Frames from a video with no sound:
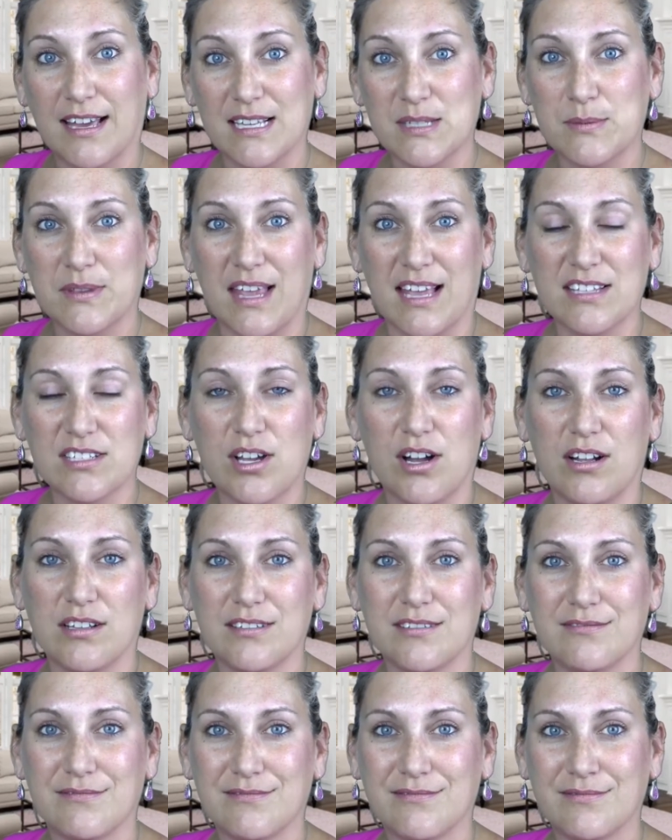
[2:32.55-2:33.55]
Guess what that's
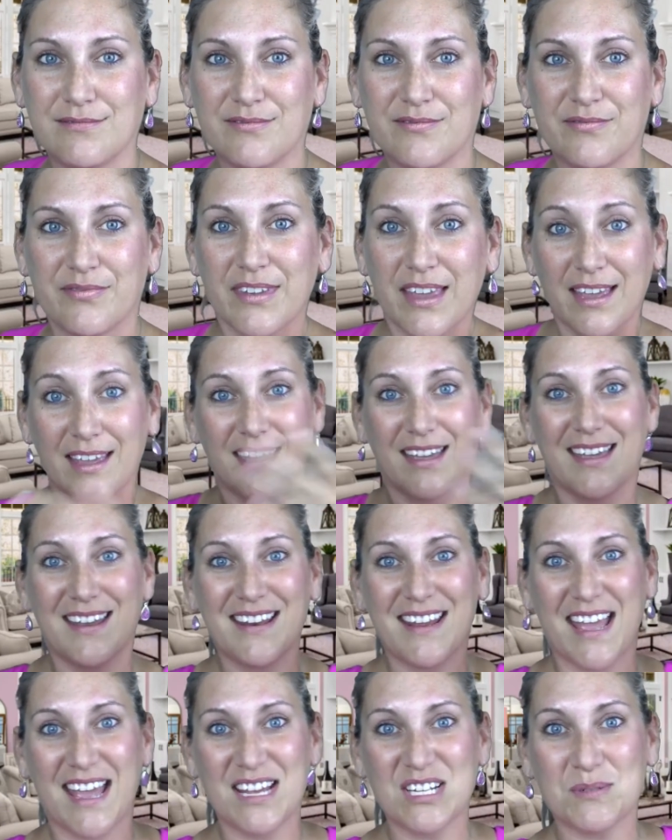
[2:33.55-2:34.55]
called?
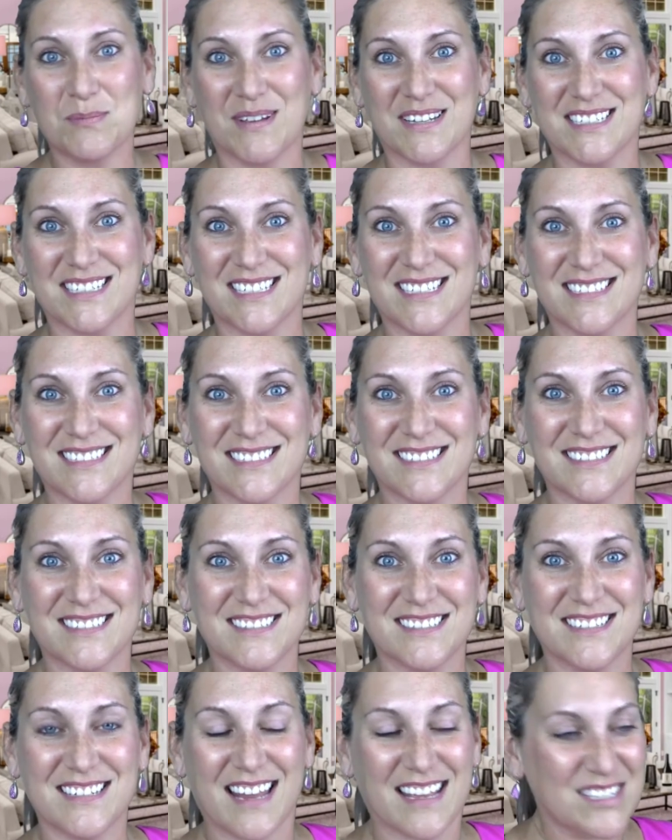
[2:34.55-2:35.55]
Engagement.
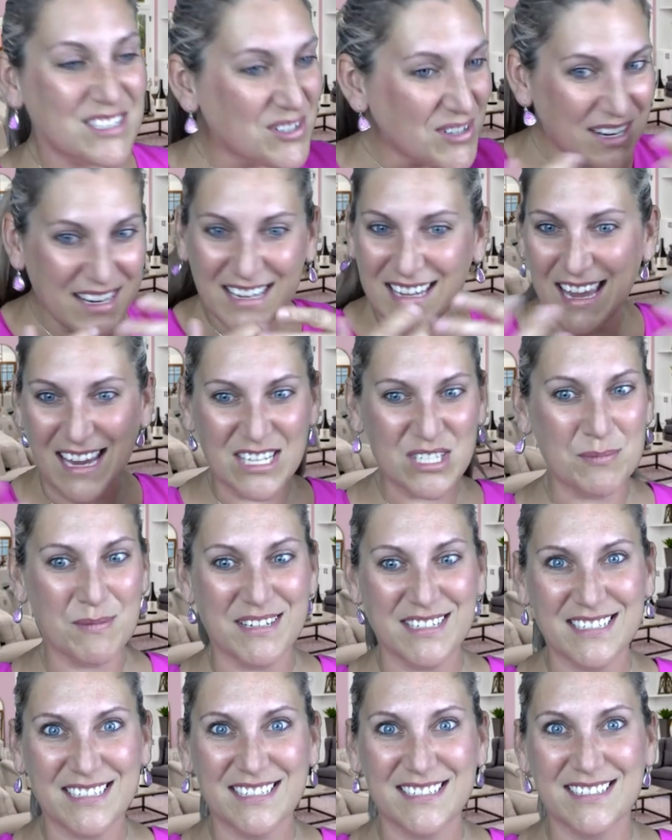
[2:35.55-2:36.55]
That's your
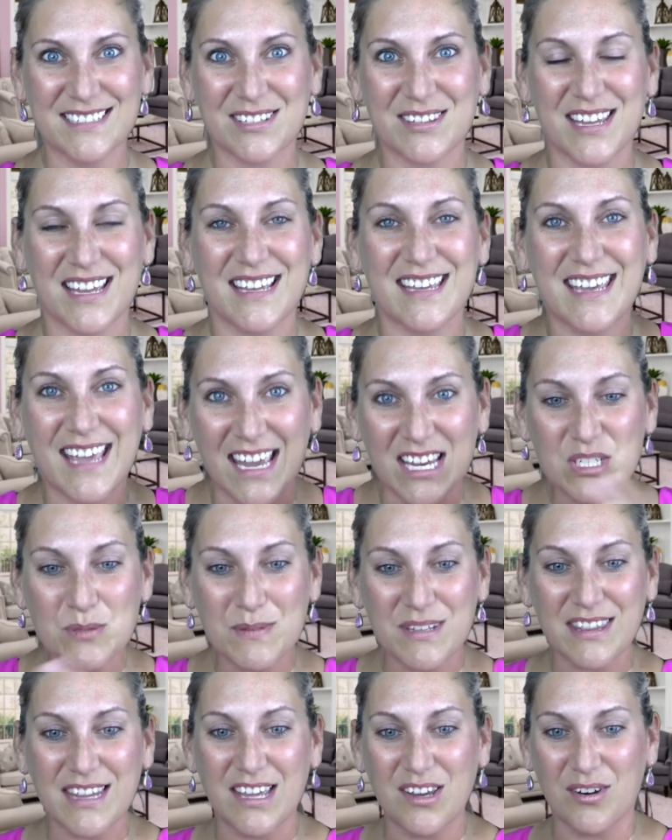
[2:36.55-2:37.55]
engagement. So the
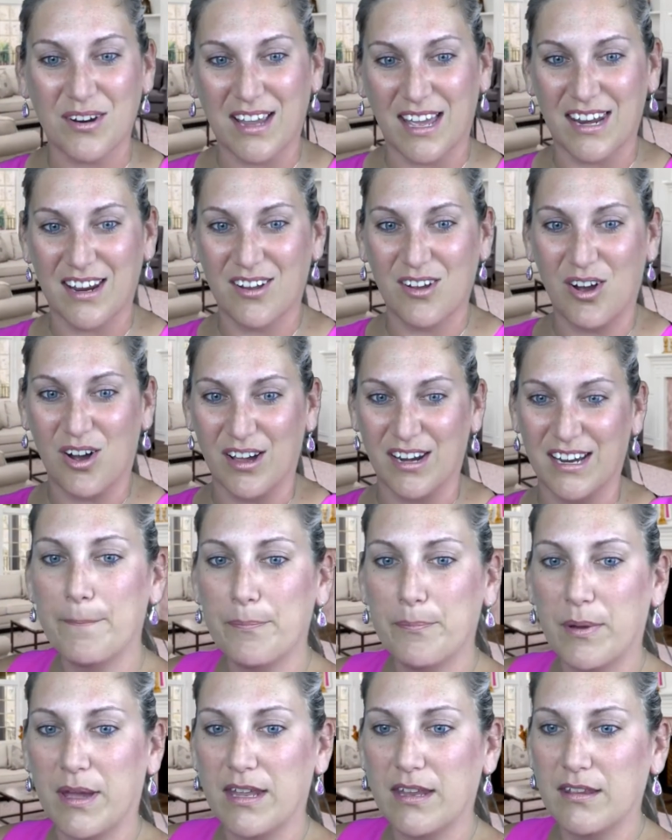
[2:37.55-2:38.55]
engagement that you're getting on it.
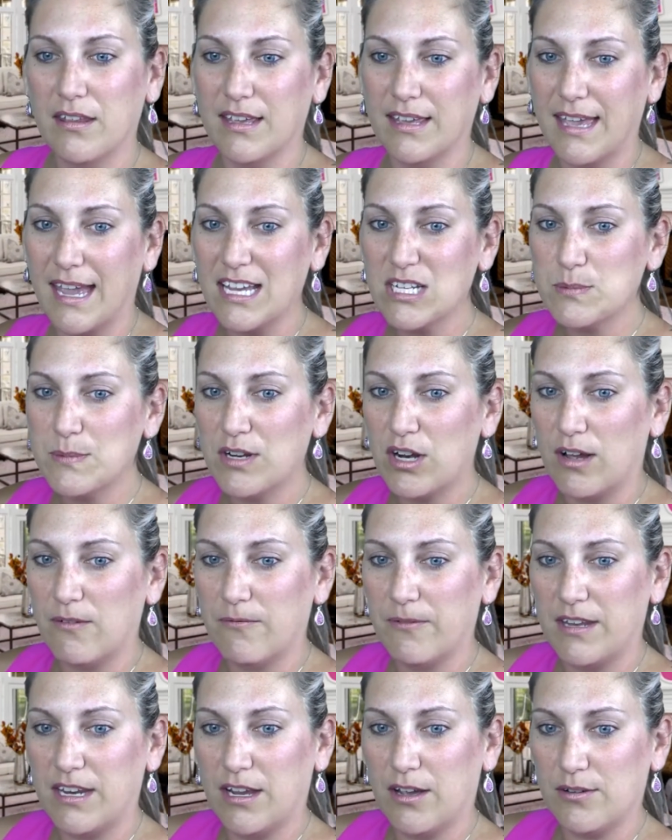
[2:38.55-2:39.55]
But engagement on
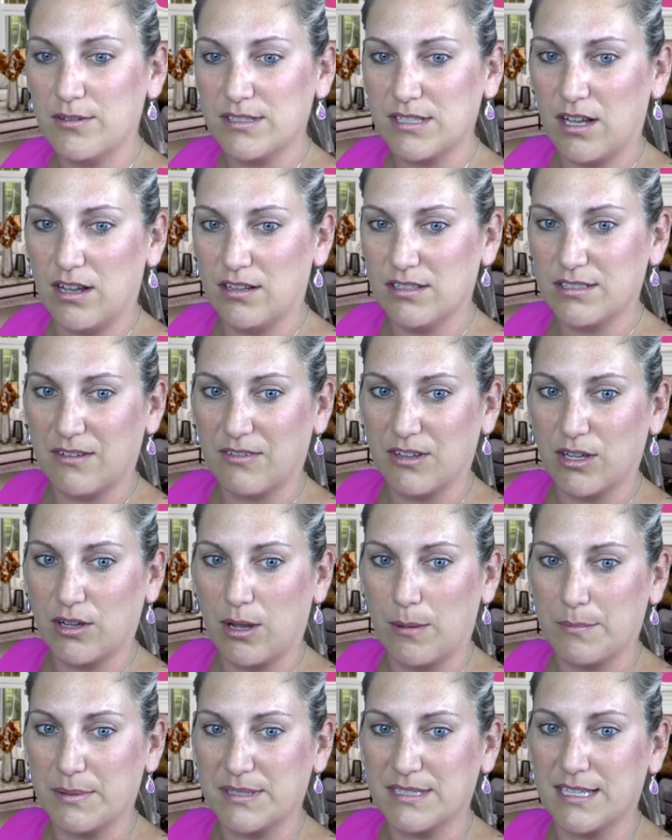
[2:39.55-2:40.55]
videos also
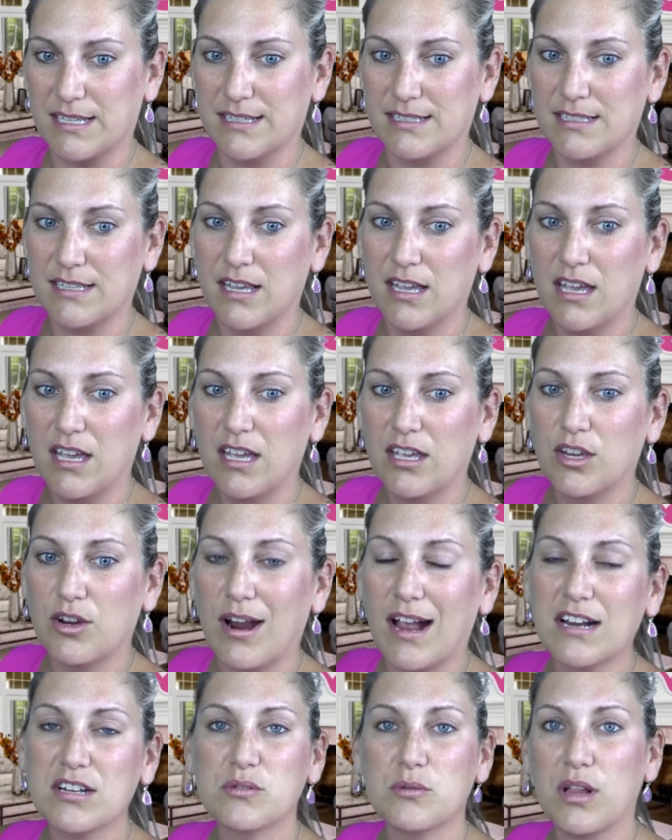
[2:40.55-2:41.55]
encompasses your
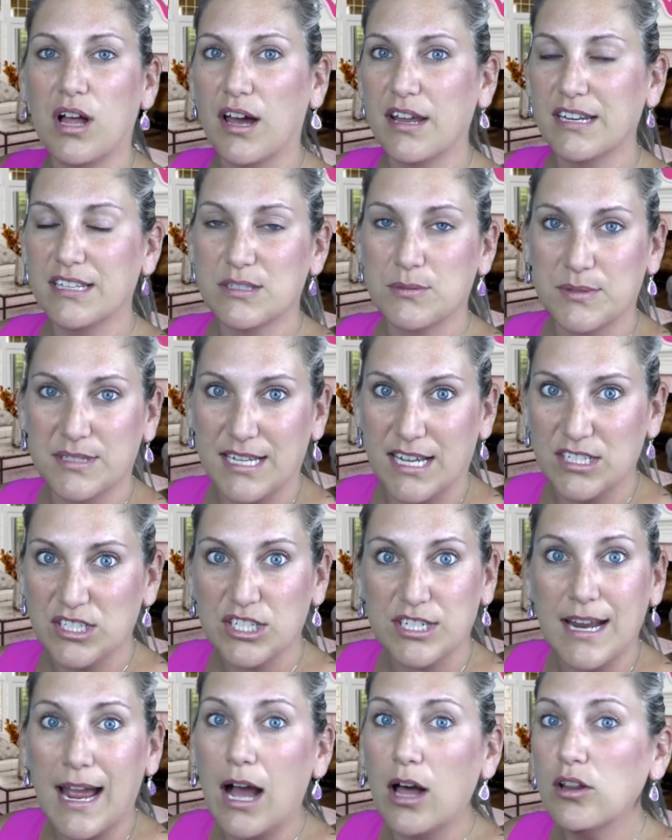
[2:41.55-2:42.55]
actual audience
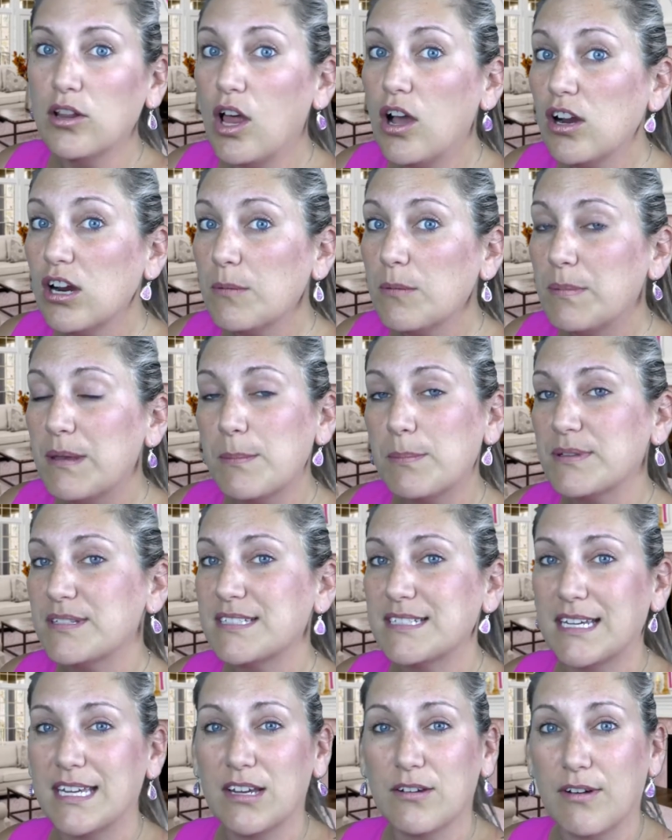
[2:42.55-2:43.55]
retention. How long are people
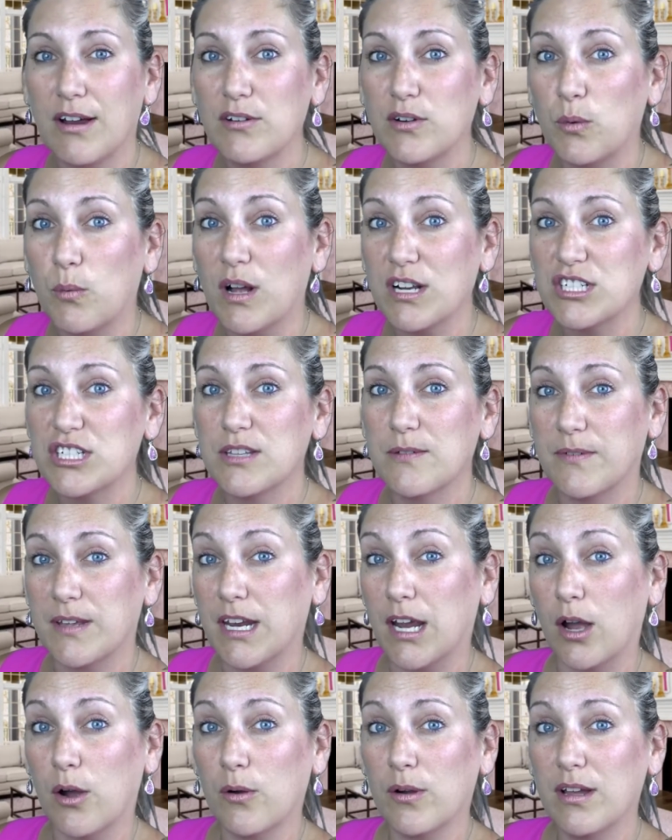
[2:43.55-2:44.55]
sticking around to watch the
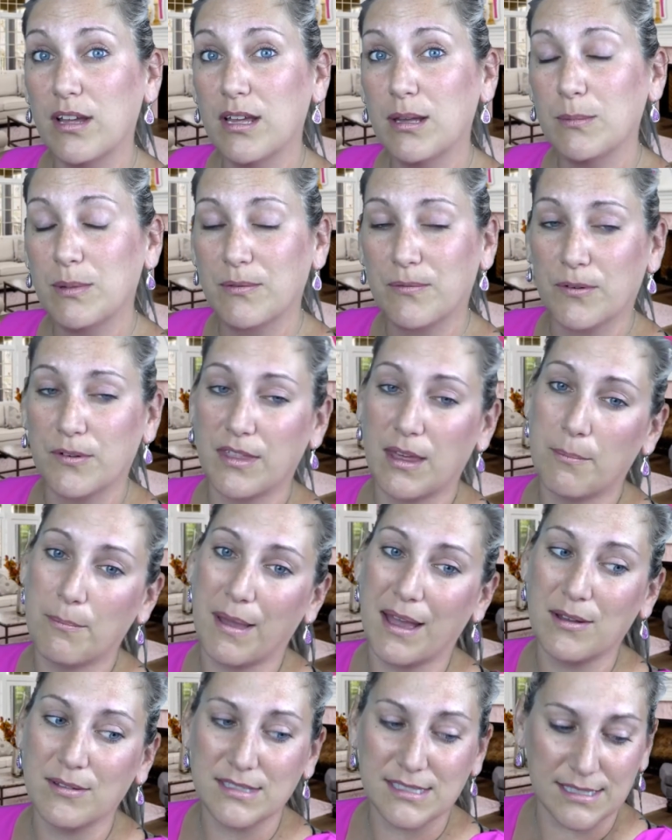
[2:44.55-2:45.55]
video before they
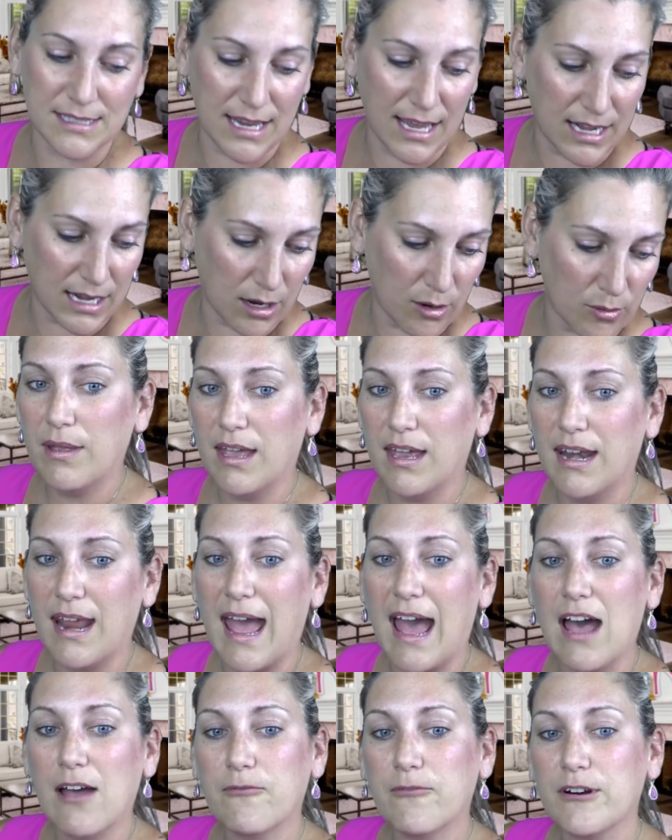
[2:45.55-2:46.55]
bounce and head out? And
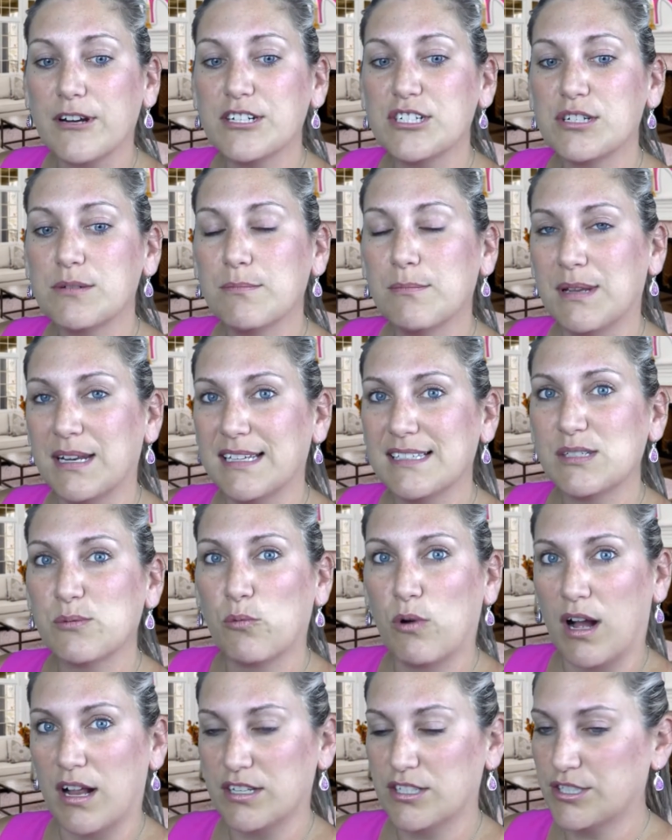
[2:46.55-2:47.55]
average minutes
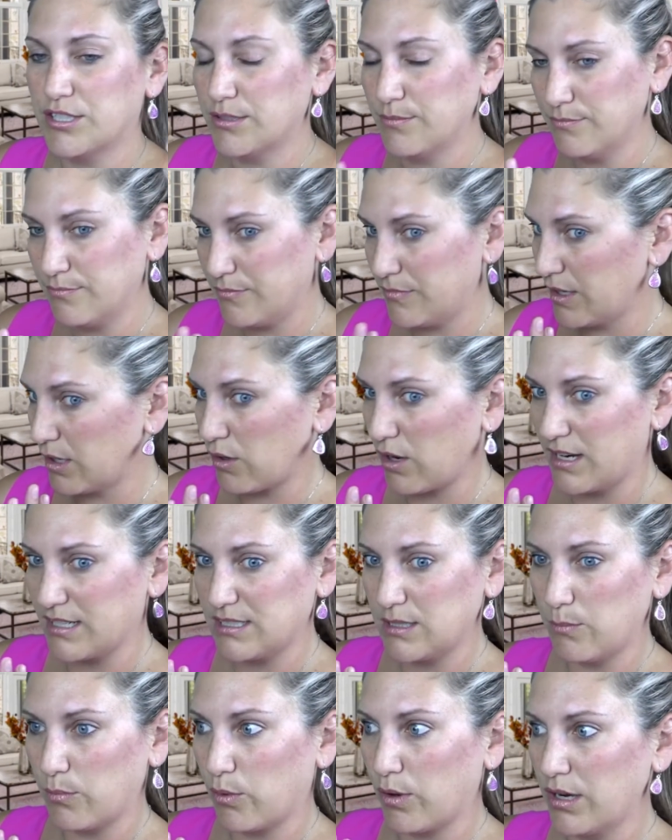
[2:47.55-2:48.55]
watched across
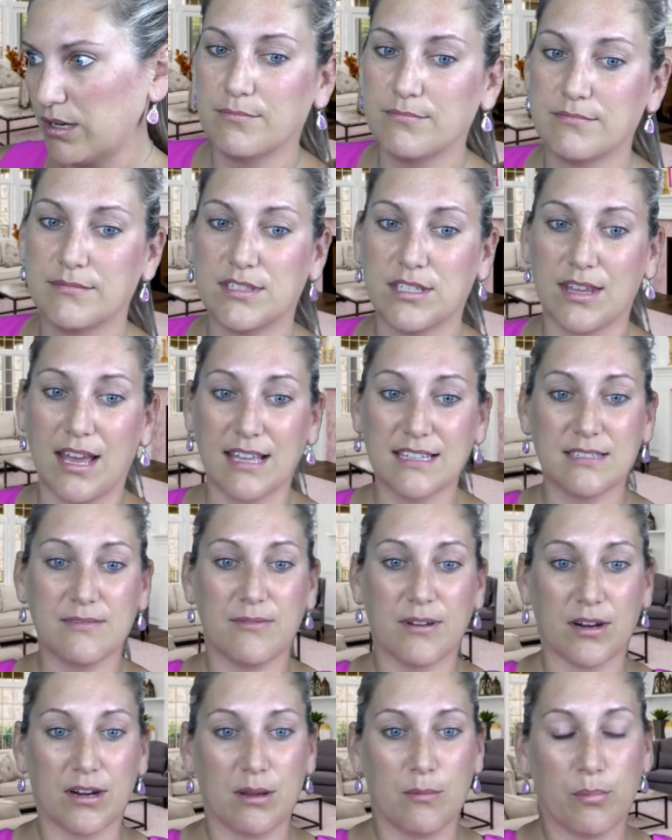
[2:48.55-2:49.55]
the board. So that's
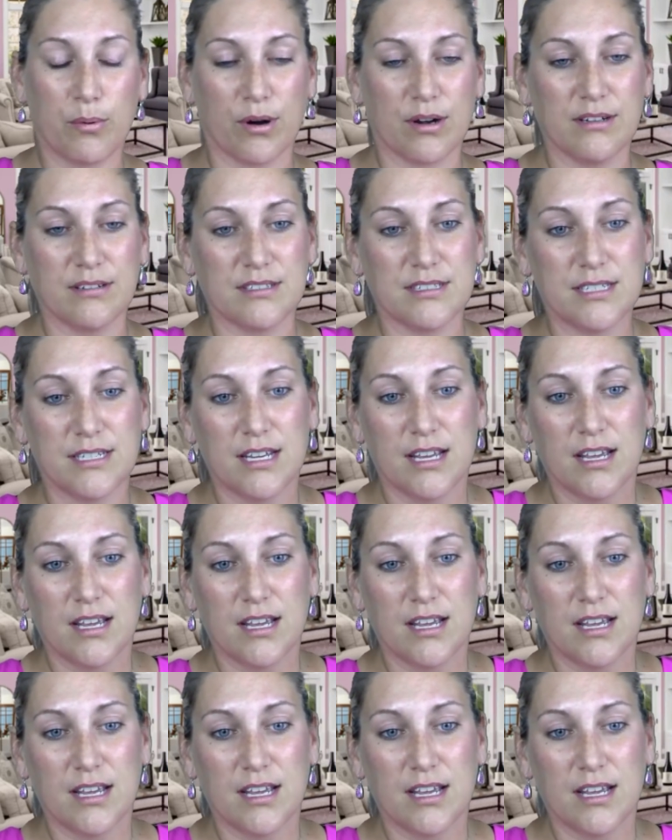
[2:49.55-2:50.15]
very important.